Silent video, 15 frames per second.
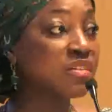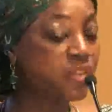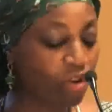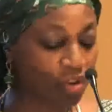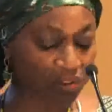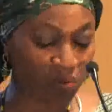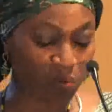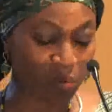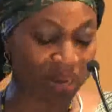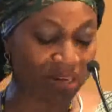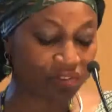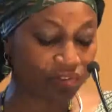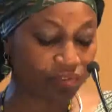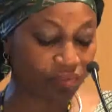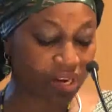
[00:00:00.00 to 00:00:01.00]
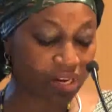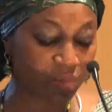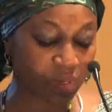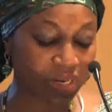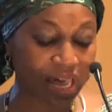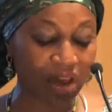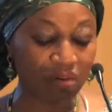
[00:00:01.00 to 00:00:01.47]
is not
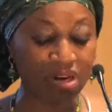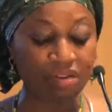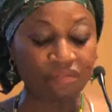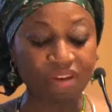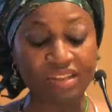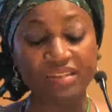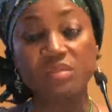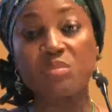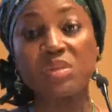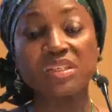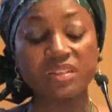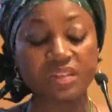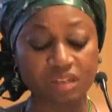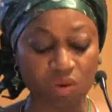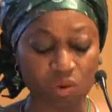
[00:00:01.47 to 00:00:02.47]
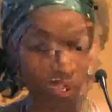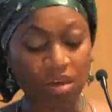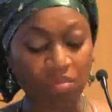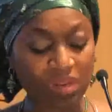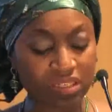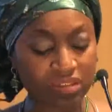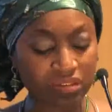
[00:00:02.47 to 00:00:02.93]
commensurate with our investment in
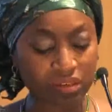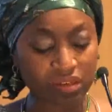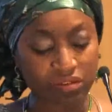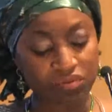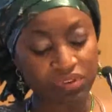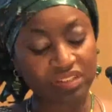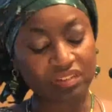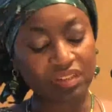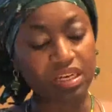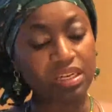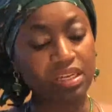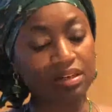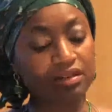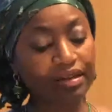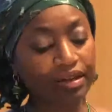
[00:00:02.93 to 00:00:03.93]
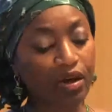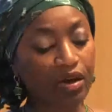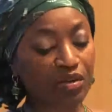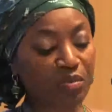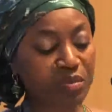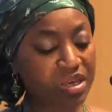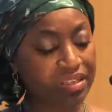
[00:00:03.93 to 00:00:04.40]
climate-resilient
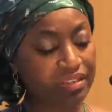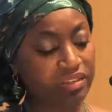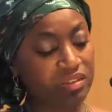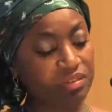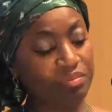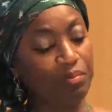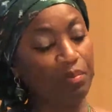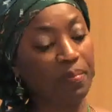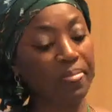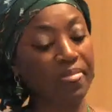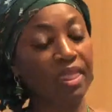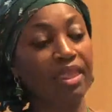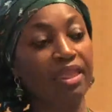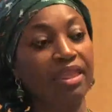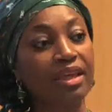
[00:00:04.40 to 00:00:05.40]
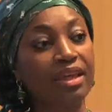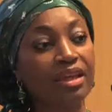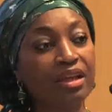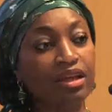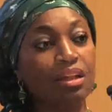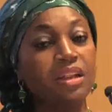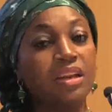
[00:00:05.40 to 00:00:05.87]
economies.
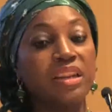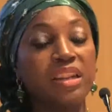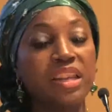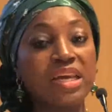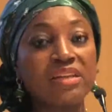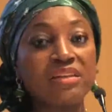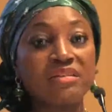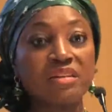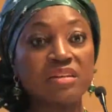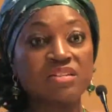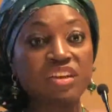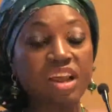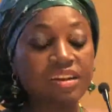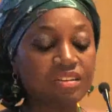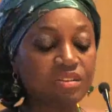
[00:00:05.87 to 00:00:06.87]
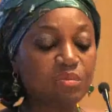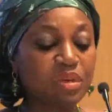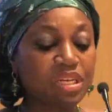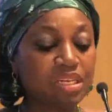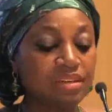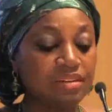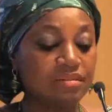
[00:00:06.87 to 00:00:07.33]
Ladies and
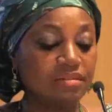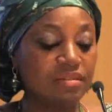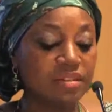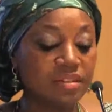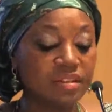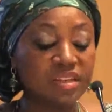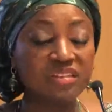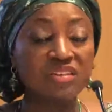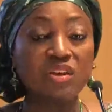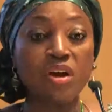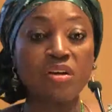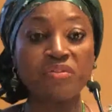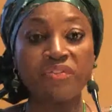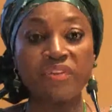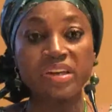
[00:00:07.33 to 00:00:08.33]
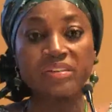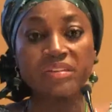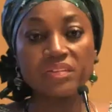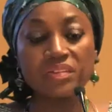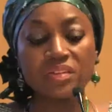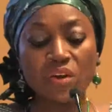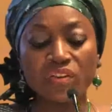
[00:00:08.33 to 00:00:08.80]
gentlemen, this conference
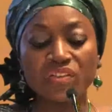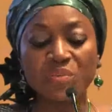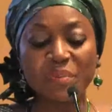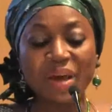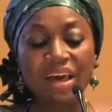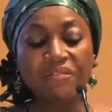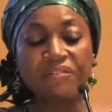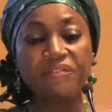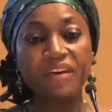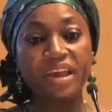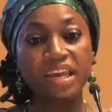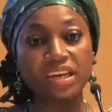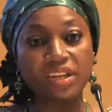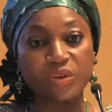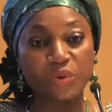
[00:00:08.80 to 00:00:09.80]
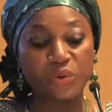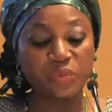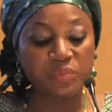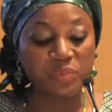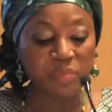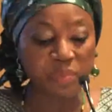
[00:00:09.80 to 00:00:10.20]
is not about failure,